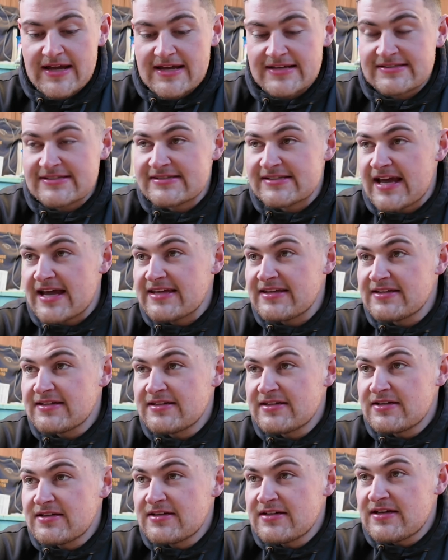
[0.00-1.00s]
there today.
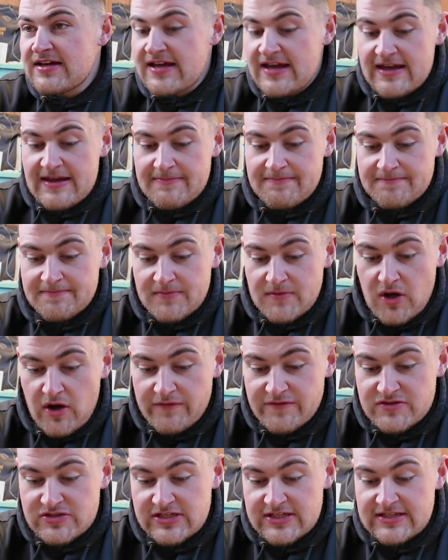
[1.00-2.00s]

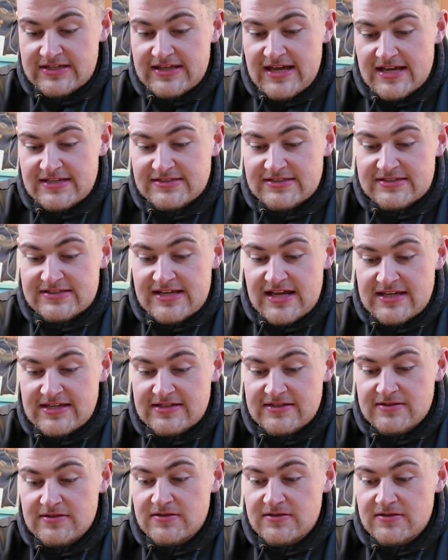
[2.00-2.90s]
Obviously yesterday